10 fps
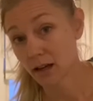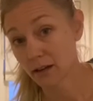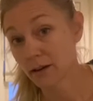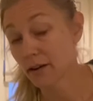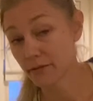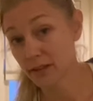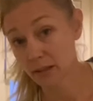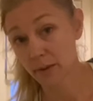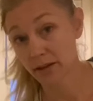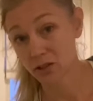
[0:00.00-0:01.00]
of this
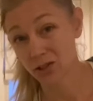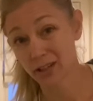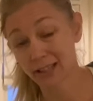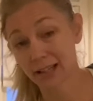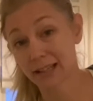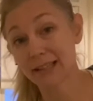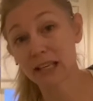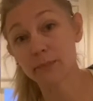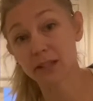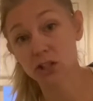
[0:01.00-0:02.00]
posture and
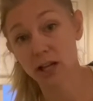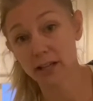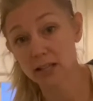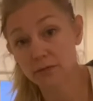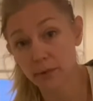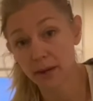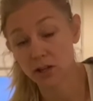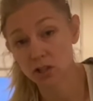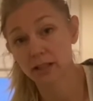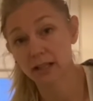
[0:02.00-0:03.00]
keep the chest from
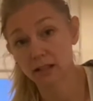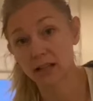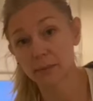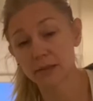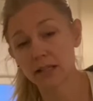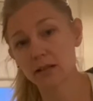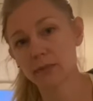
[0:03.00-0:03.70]
actually collapsing,